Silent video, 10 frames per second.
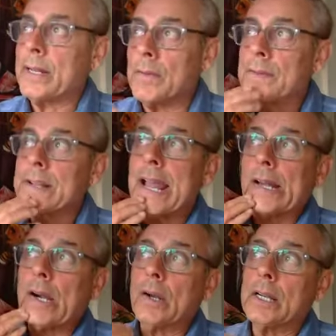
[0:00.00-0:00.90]
Don't forget,
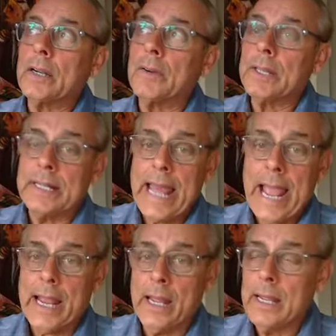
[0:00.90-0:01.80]
earlier in the
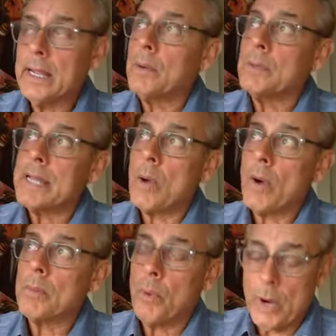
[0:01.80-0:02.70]
day, it was at
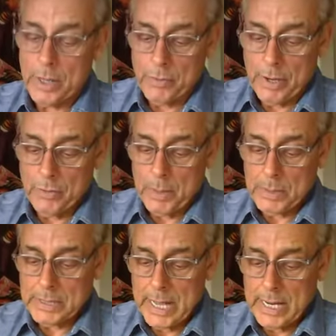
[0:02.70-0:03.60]
1.33%.